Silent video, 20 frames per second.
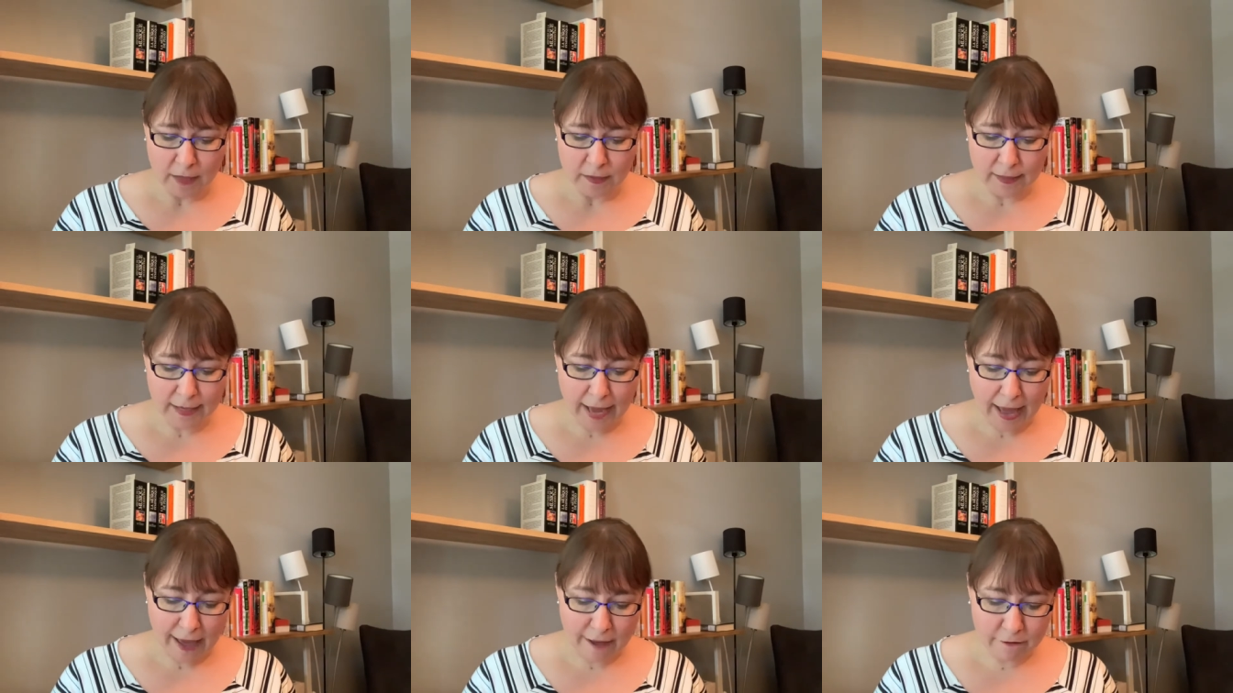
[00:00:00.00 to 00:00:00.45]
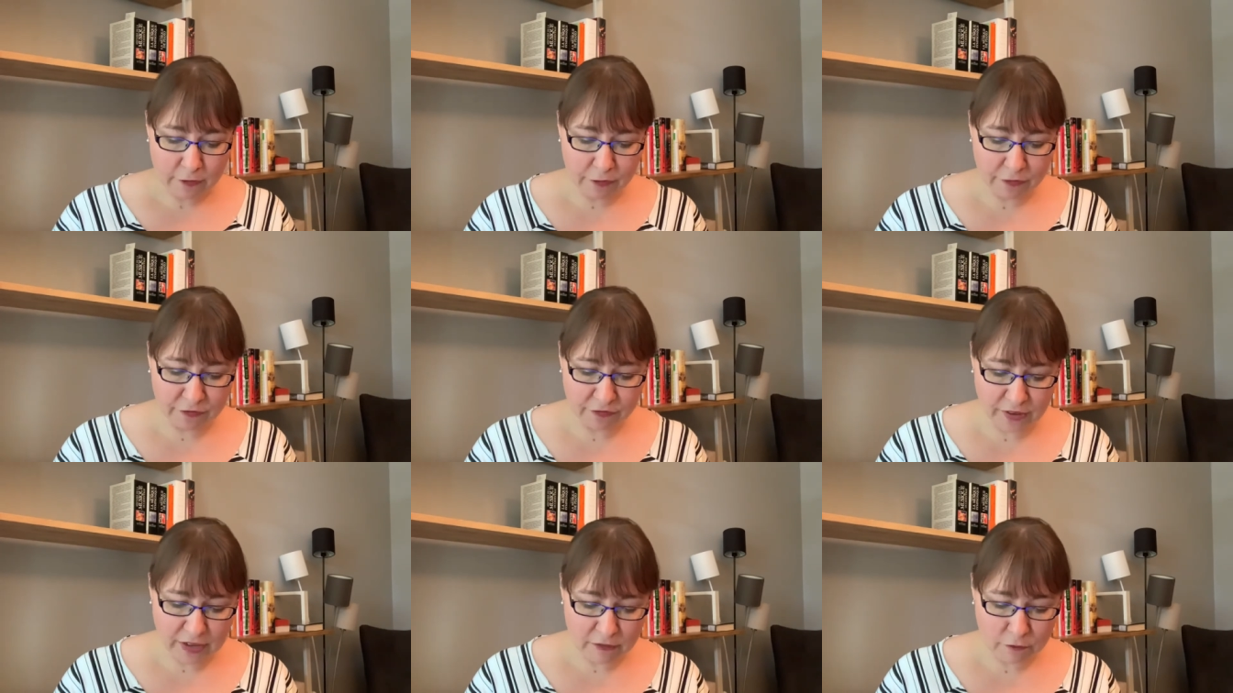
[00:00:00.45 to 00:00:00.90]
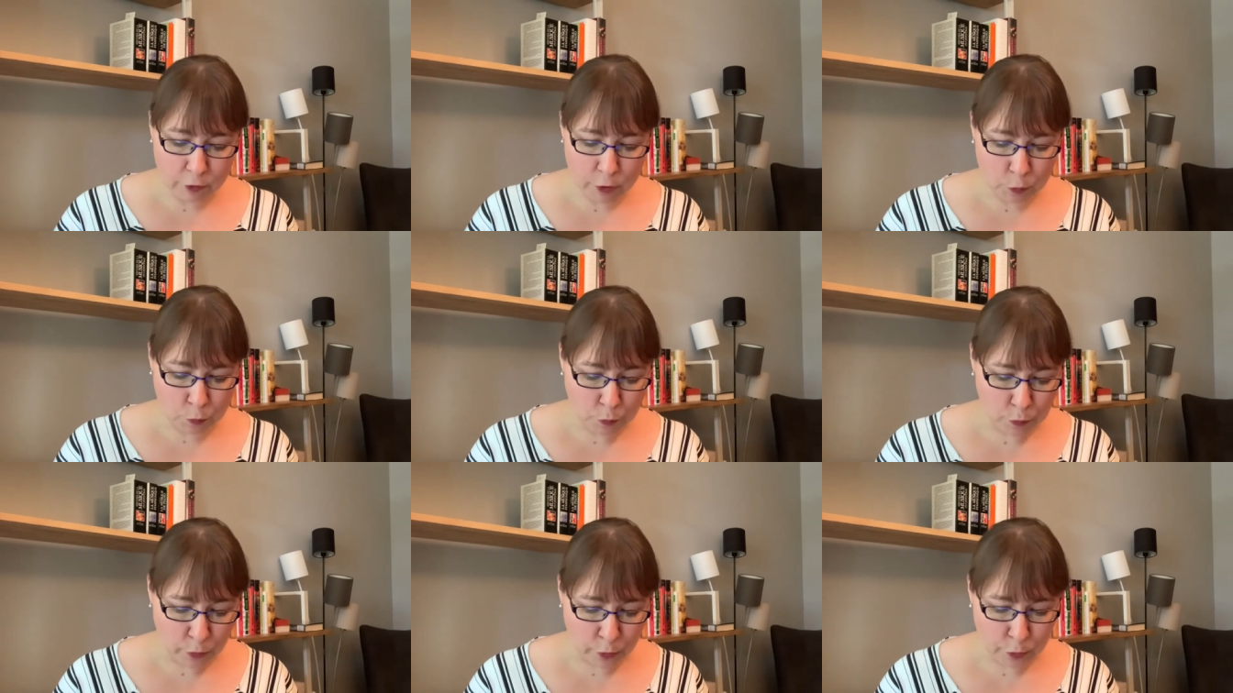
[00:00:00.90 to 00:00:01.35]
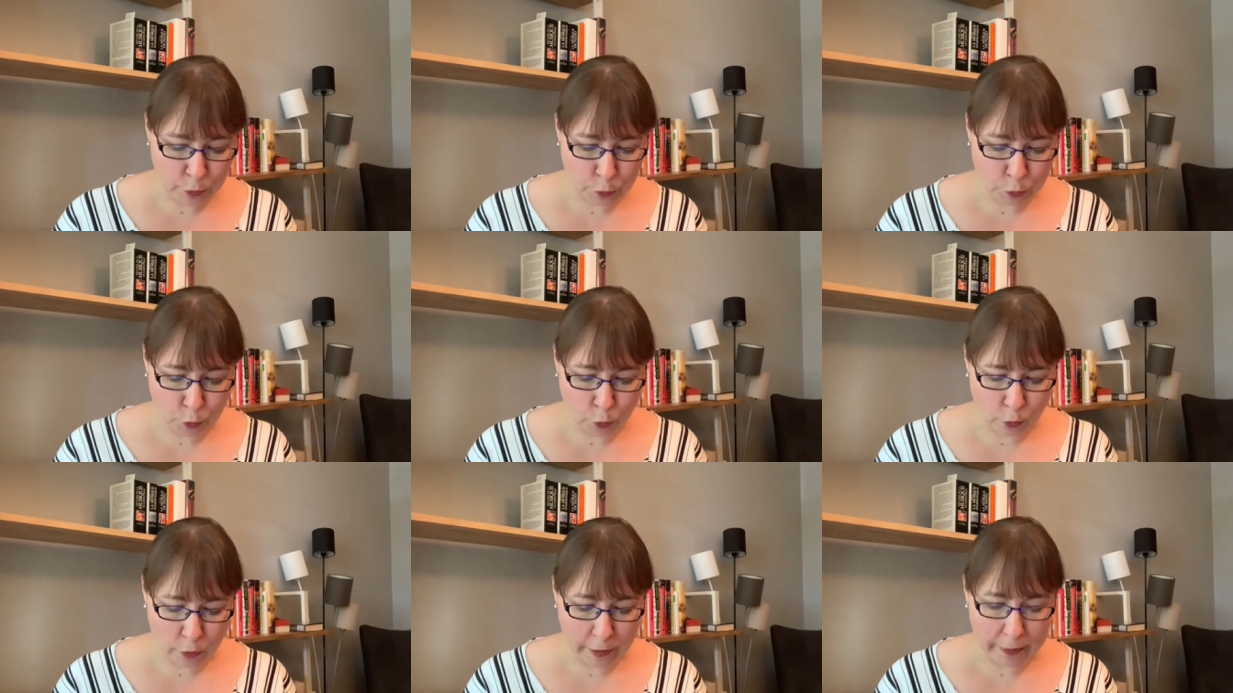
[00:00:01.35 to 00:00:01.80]
They have a favorite
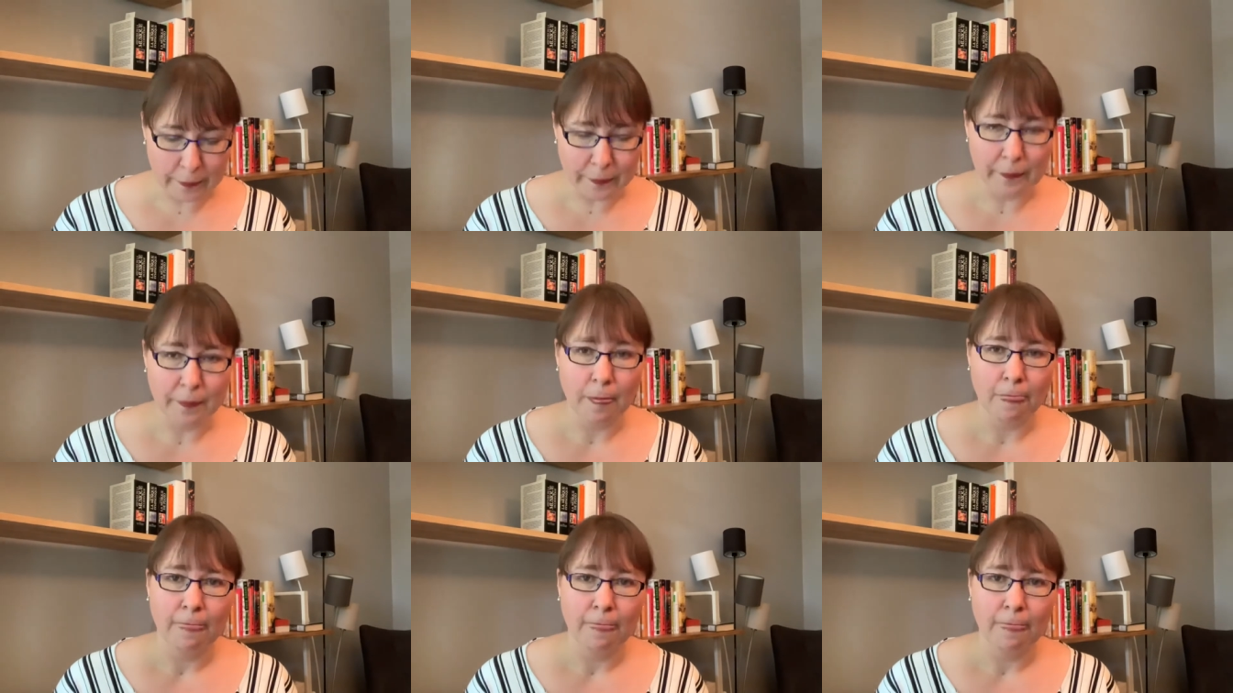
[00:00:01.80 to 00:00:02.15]
bookstore.